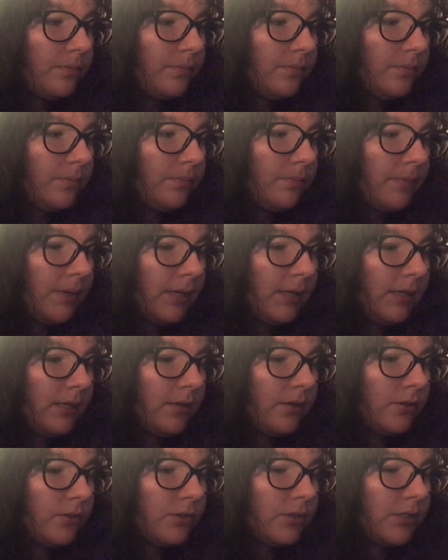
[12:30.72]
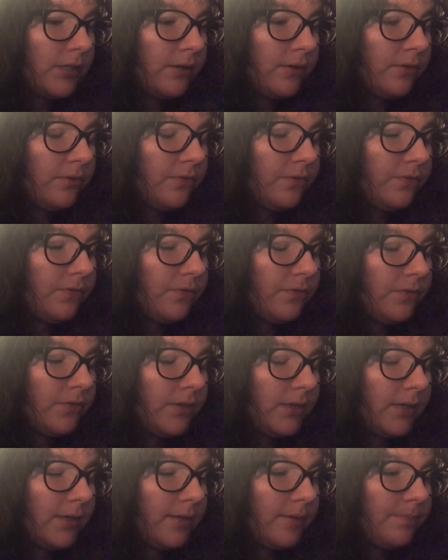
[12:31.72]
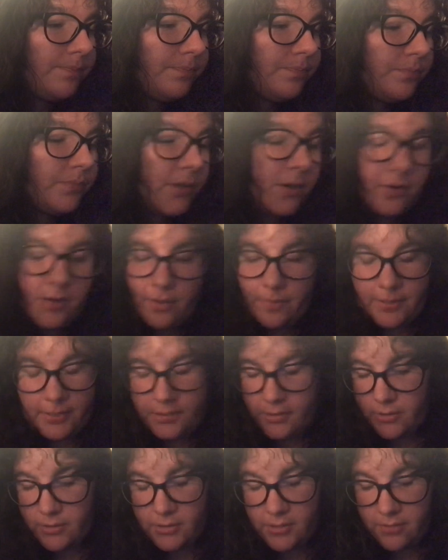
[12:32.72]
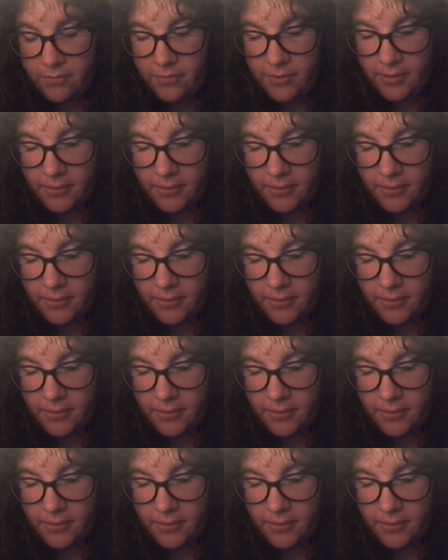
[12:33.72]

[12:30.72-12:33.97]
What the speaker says: making yourself, not making yourself,